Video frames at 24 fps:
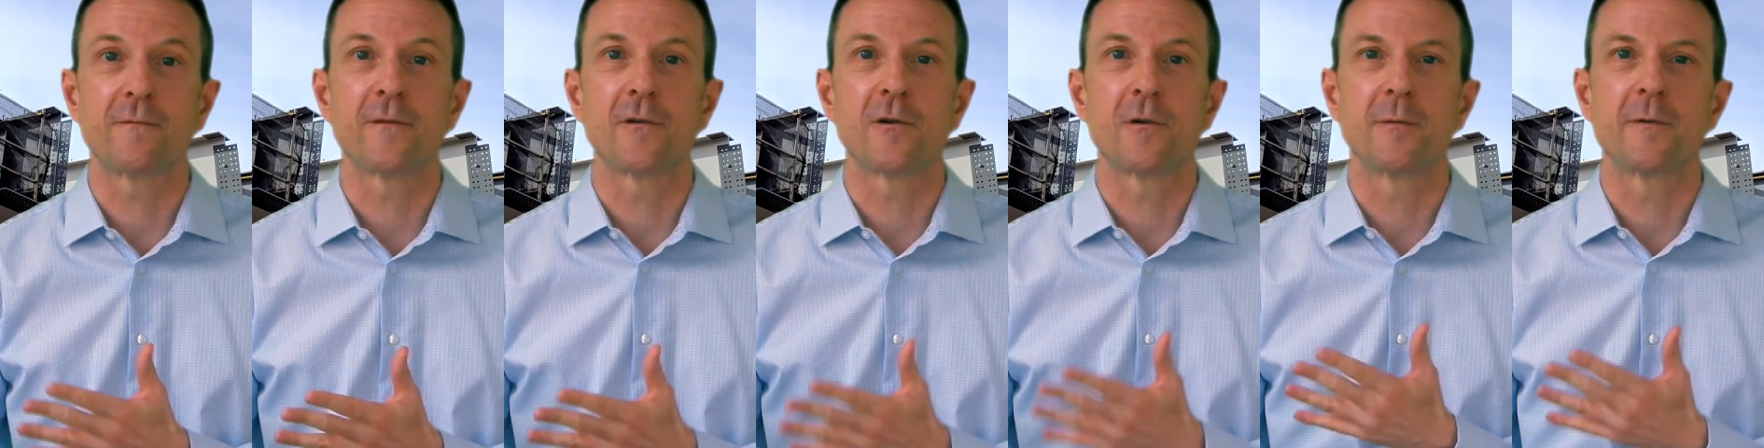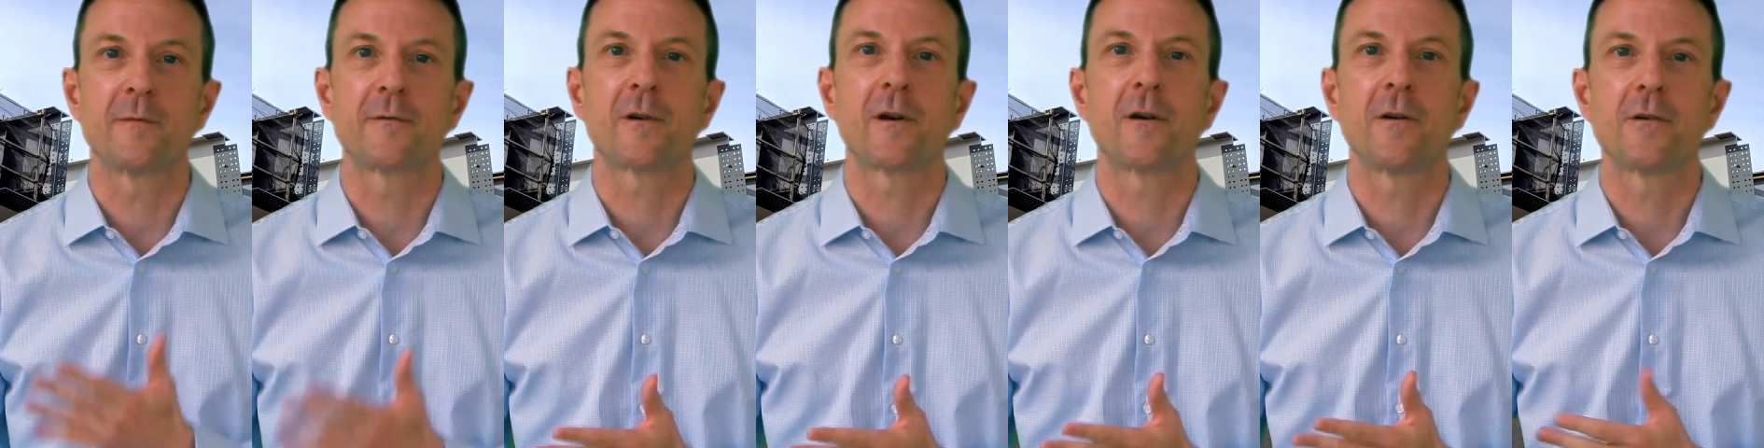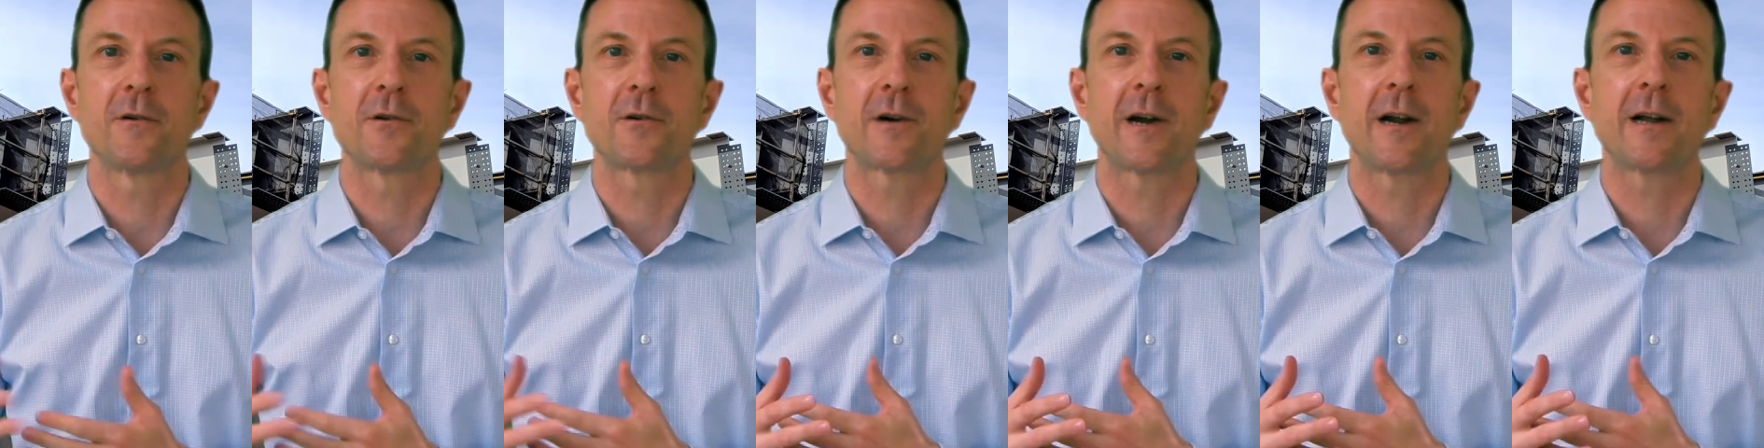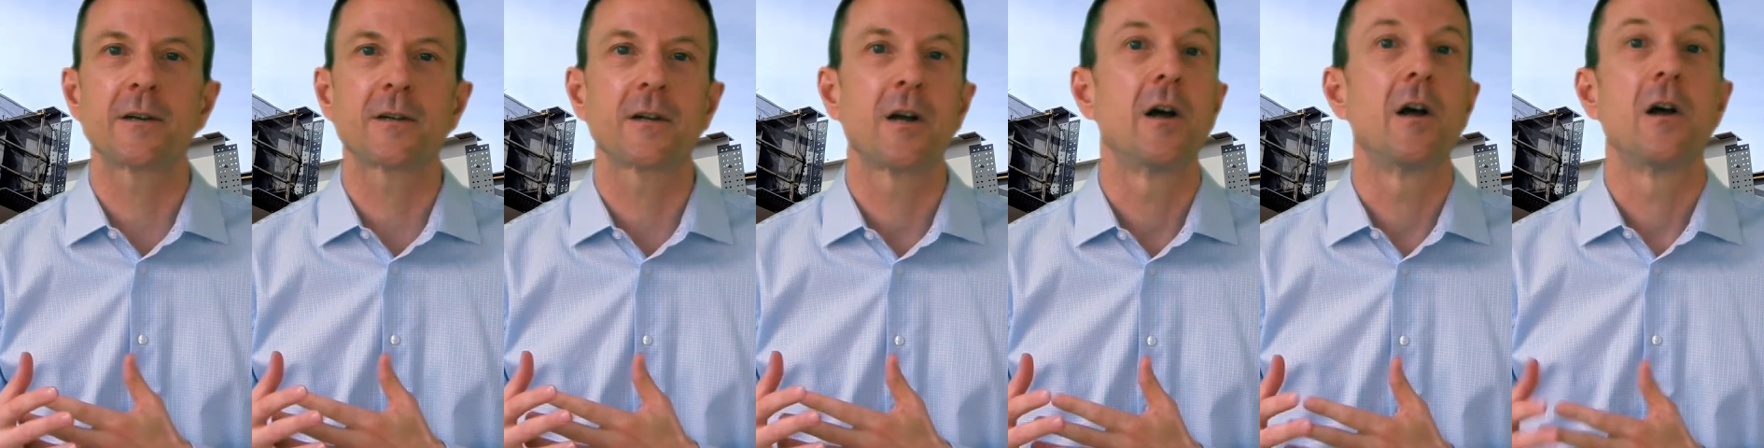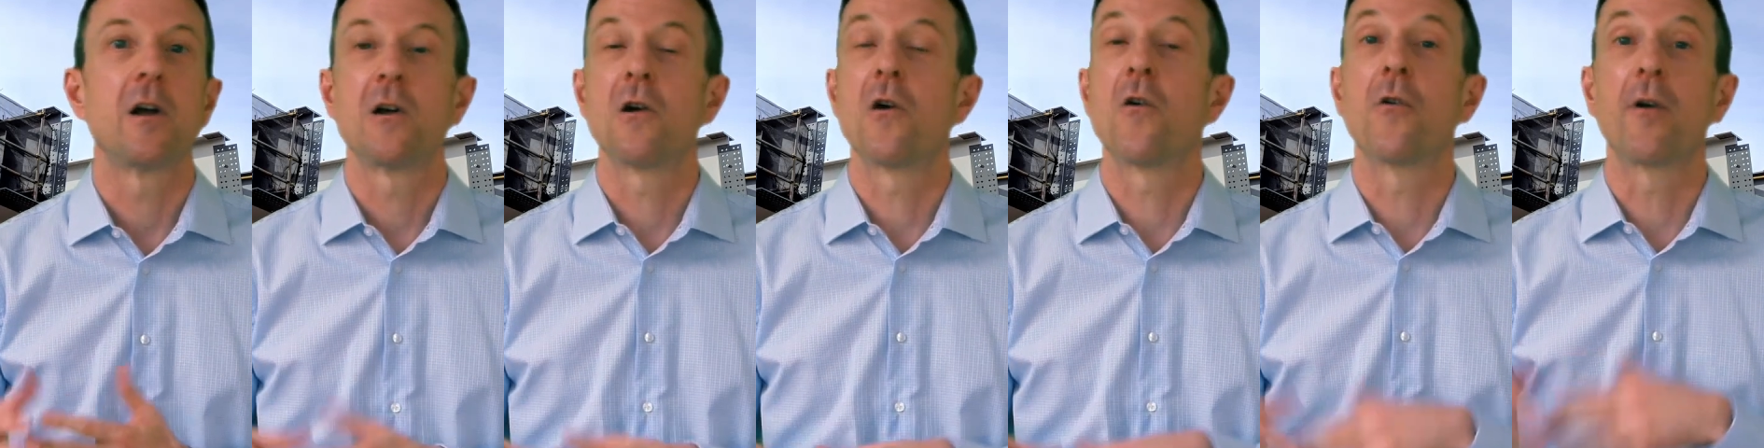form of contract
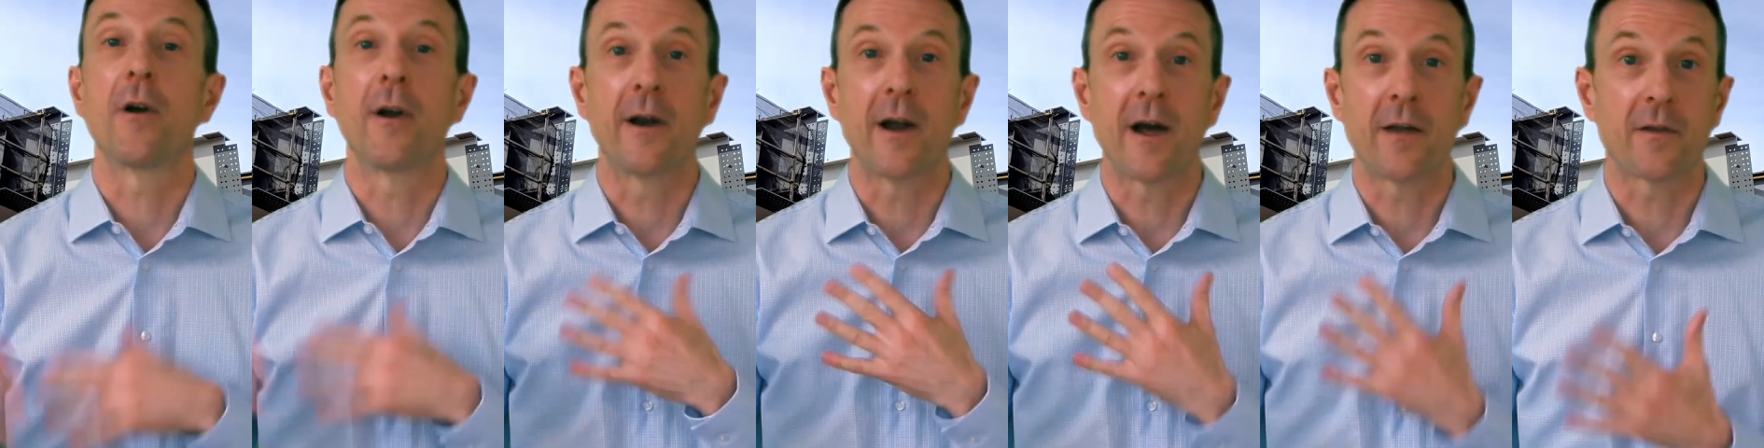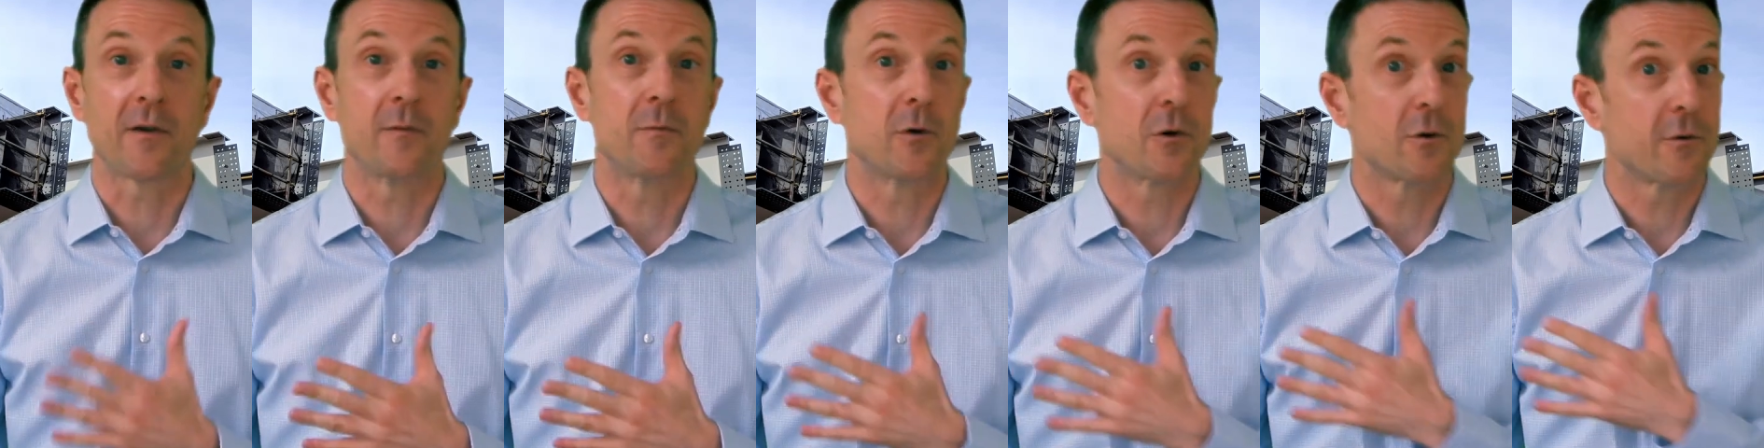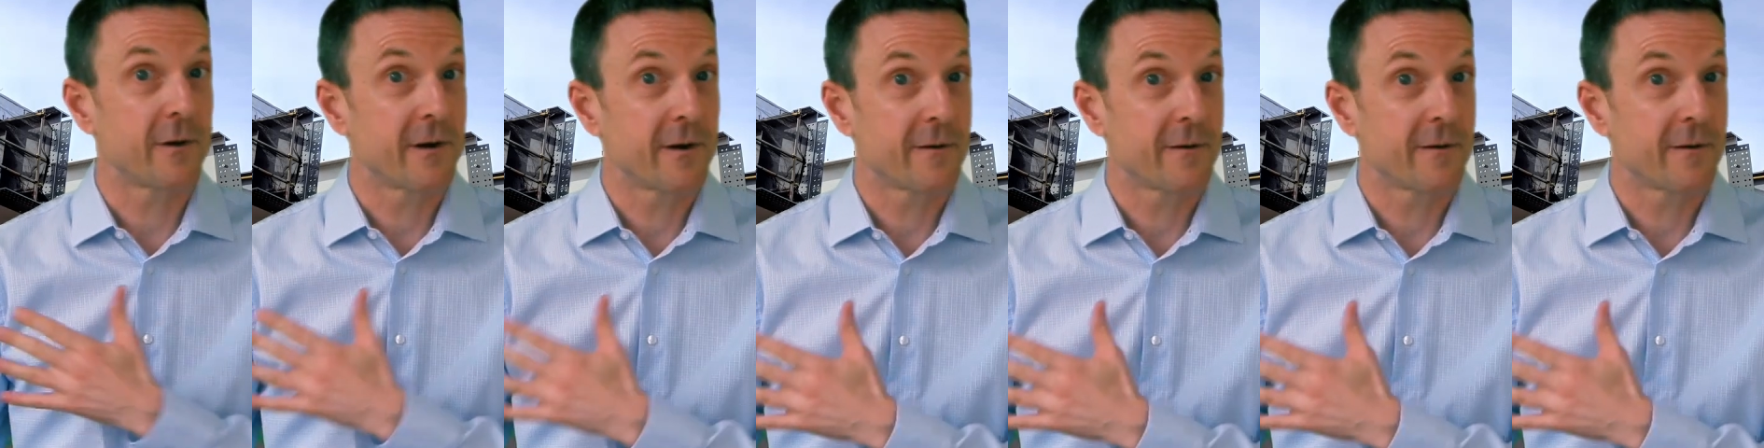or another more